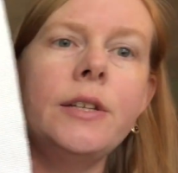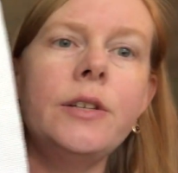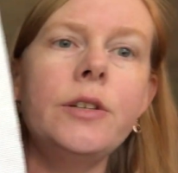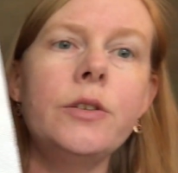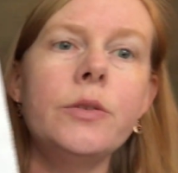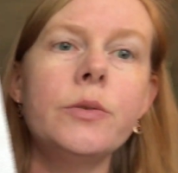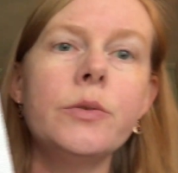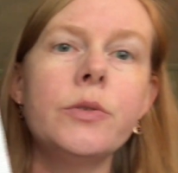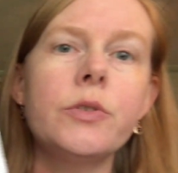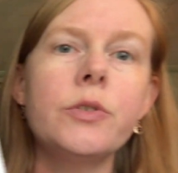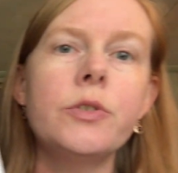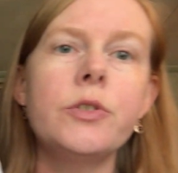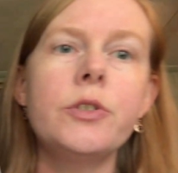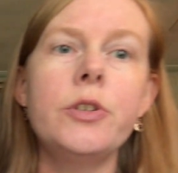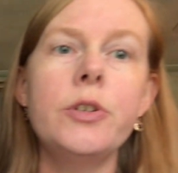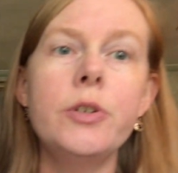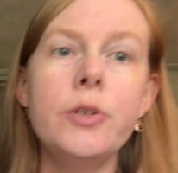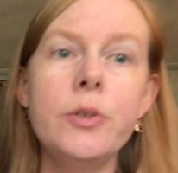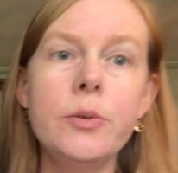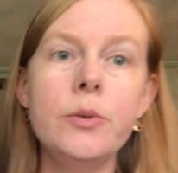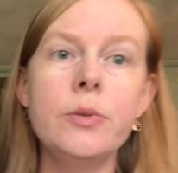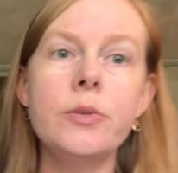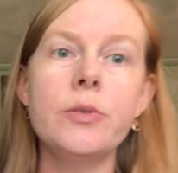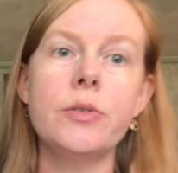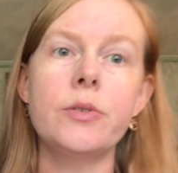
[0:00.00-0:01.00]
use
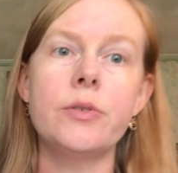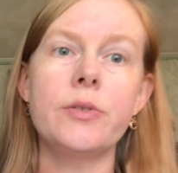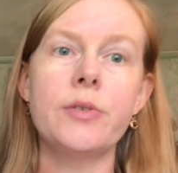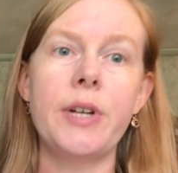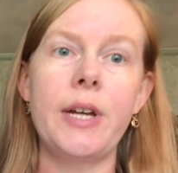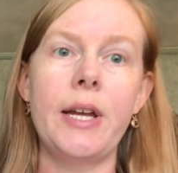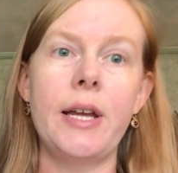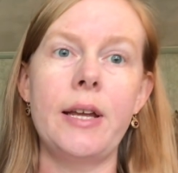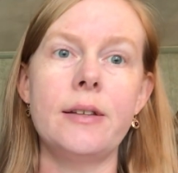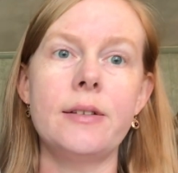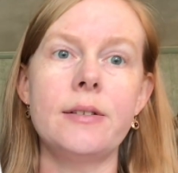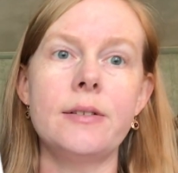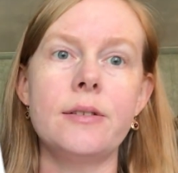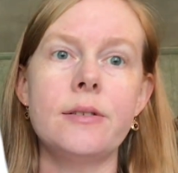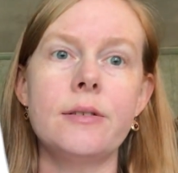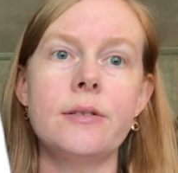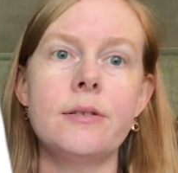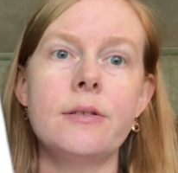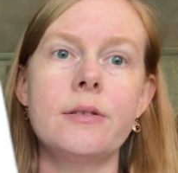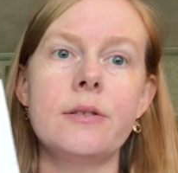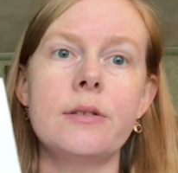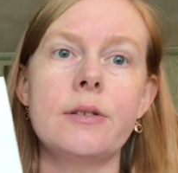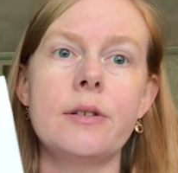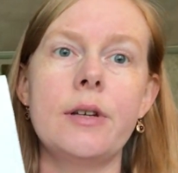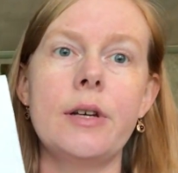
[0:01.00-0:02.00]
two
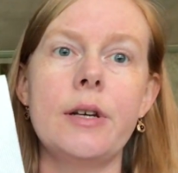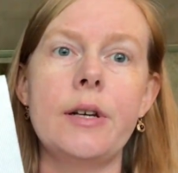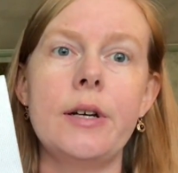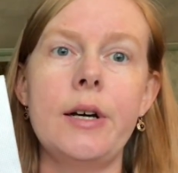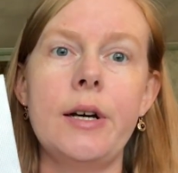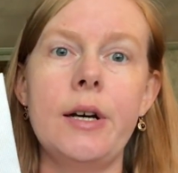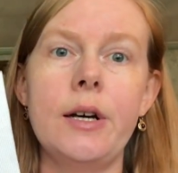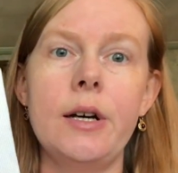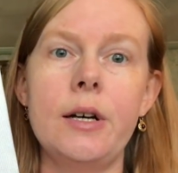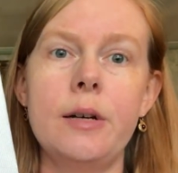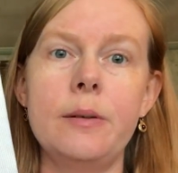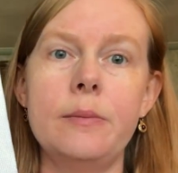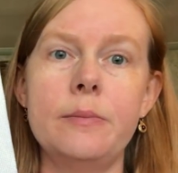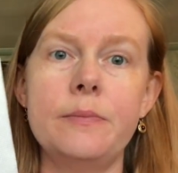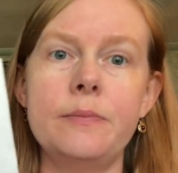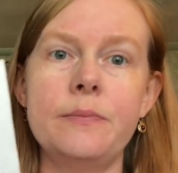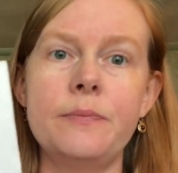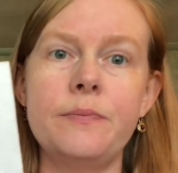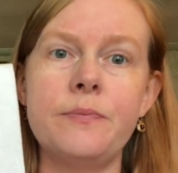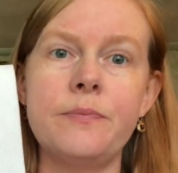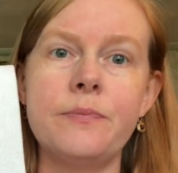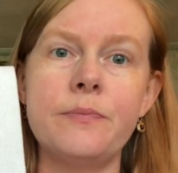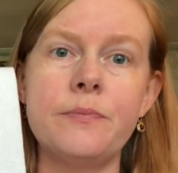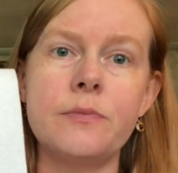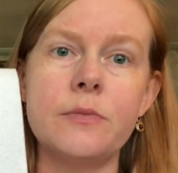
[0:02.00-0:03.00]
strands on
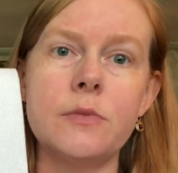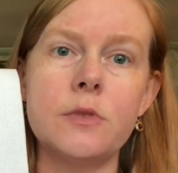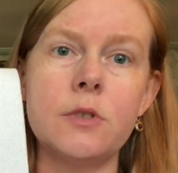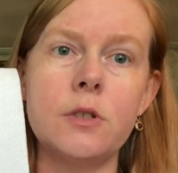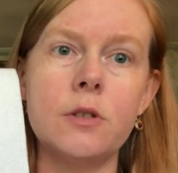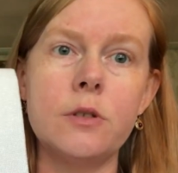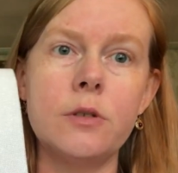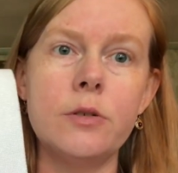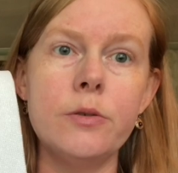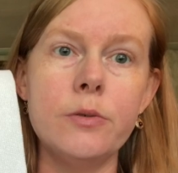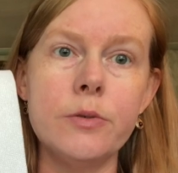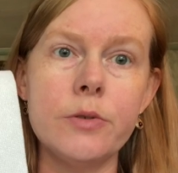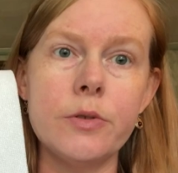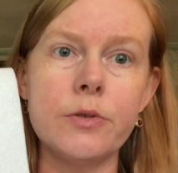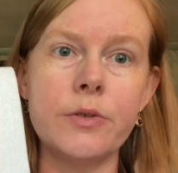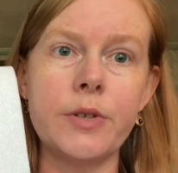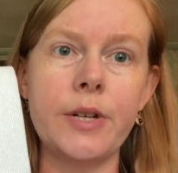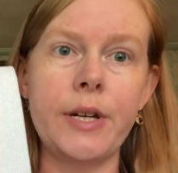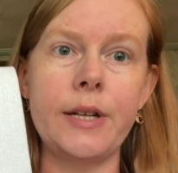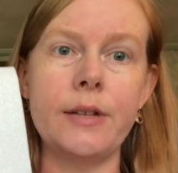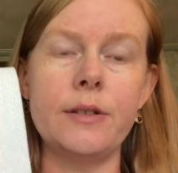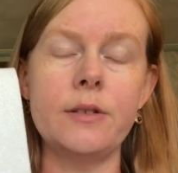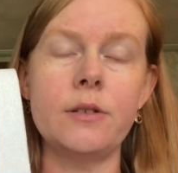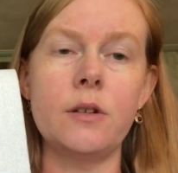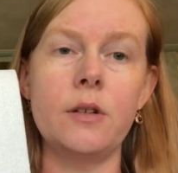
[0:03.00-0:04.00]

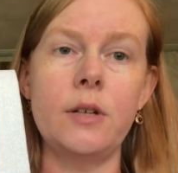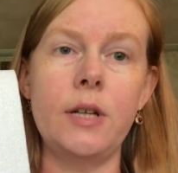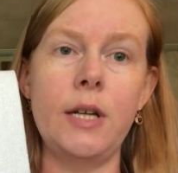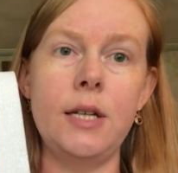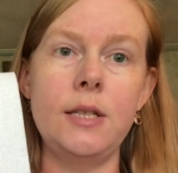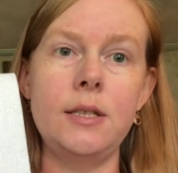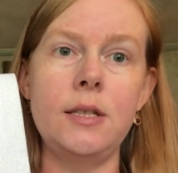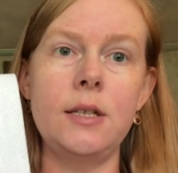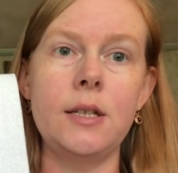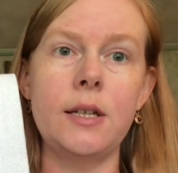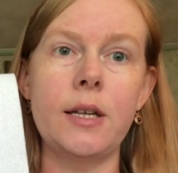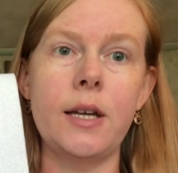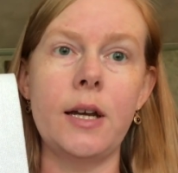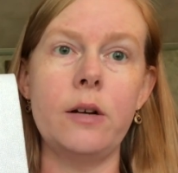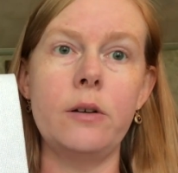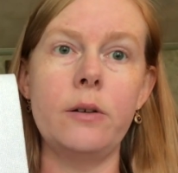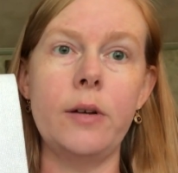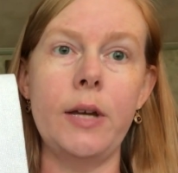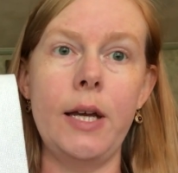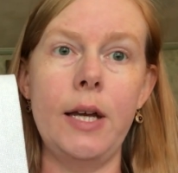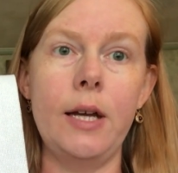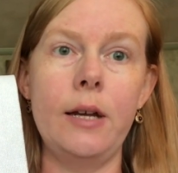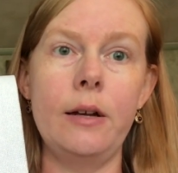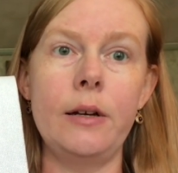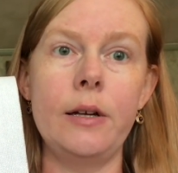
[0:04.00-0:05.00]
18 count
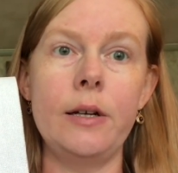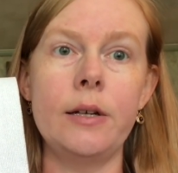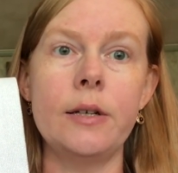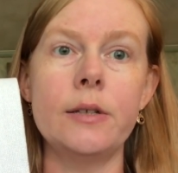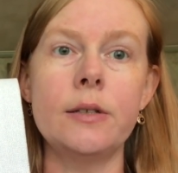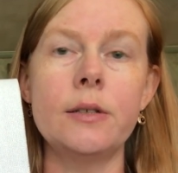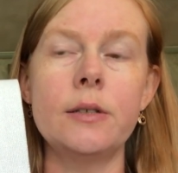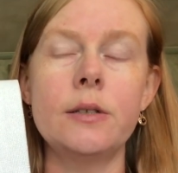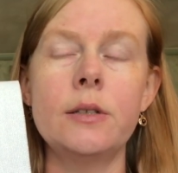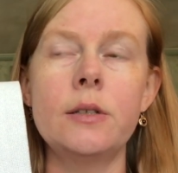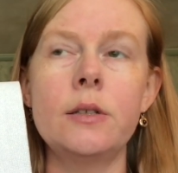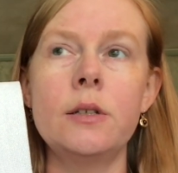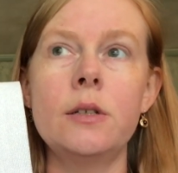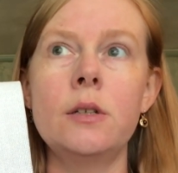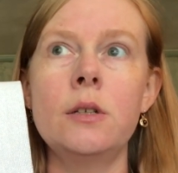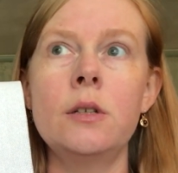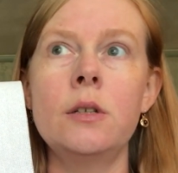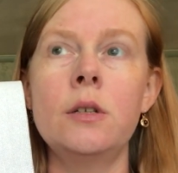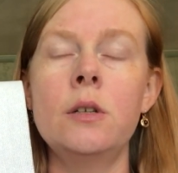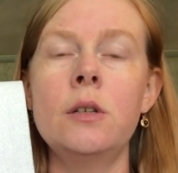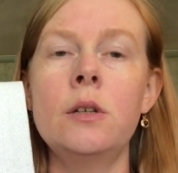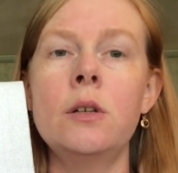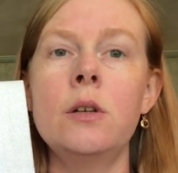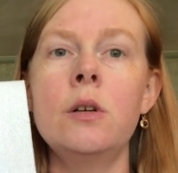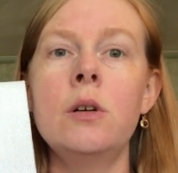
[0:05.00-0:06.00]
Ada,
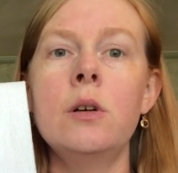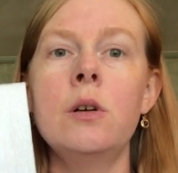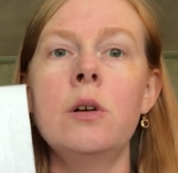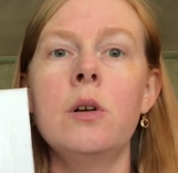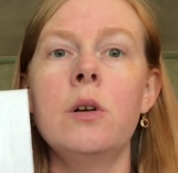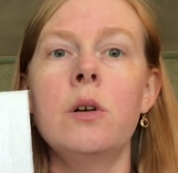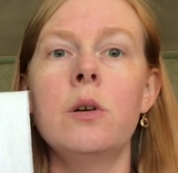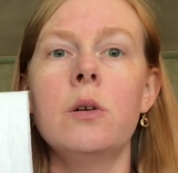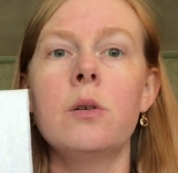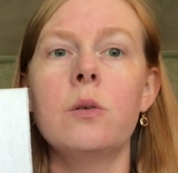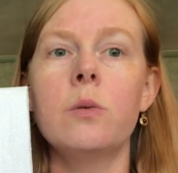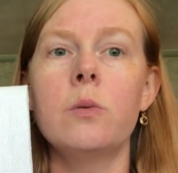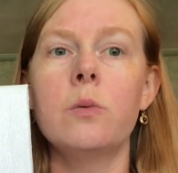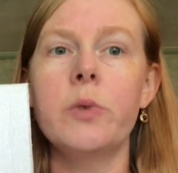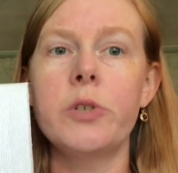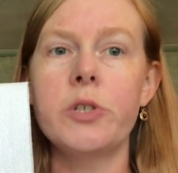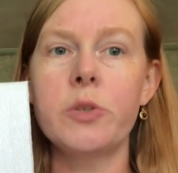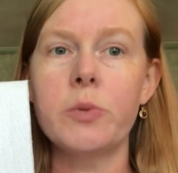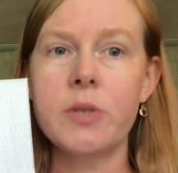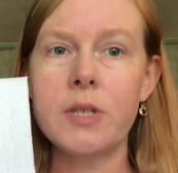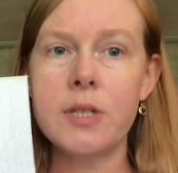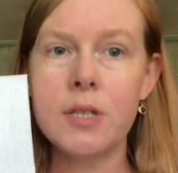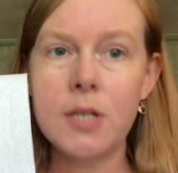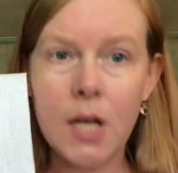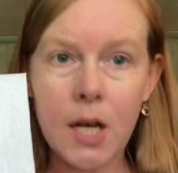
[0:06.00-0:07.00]
which
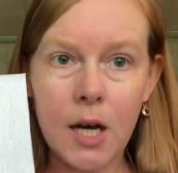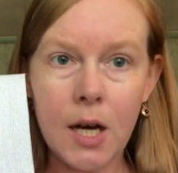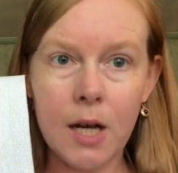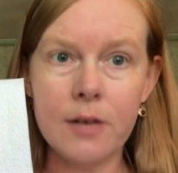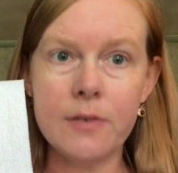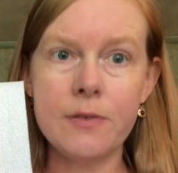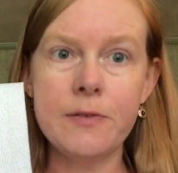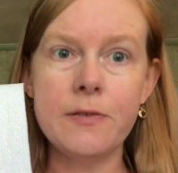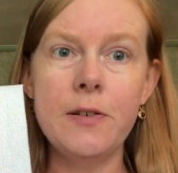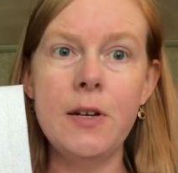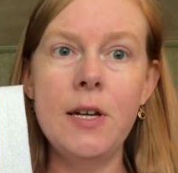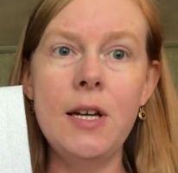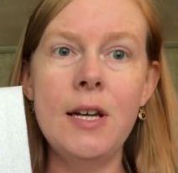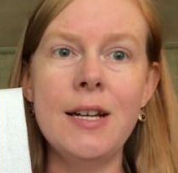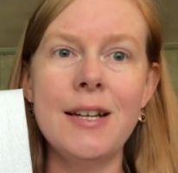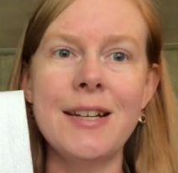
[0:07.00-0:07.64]
was tough.